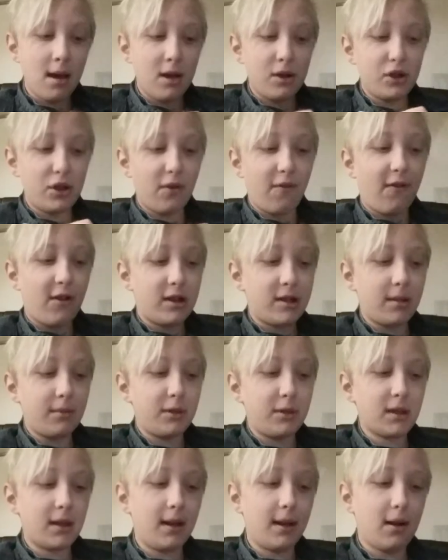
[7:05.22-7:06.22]
So first I'm
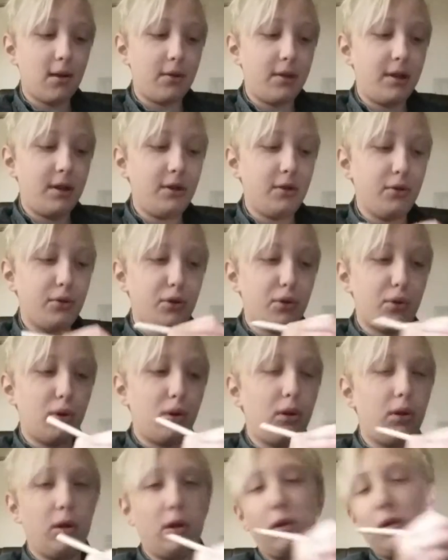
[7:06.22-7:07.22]
just going to go with a
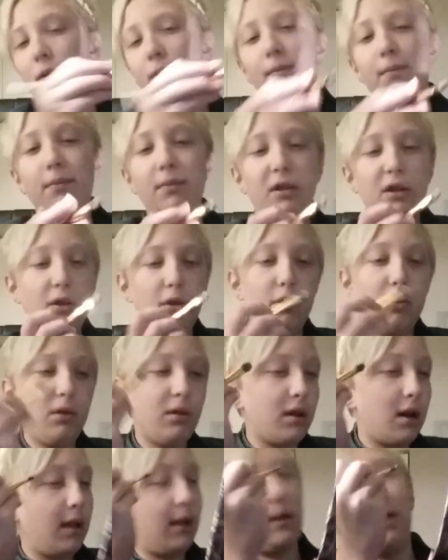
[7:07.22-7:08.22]
neutral nude
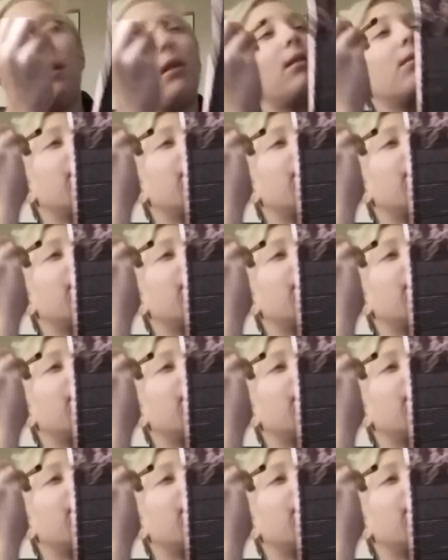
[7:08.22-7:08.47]
color.